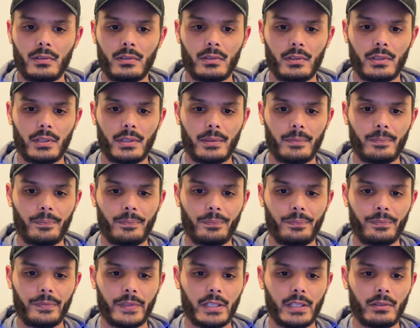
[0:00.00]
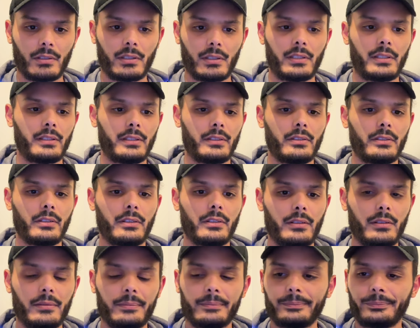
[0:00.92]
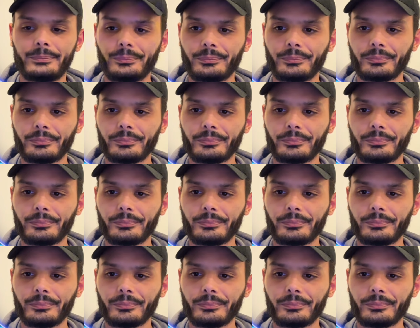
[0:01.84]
Okay, now this is done.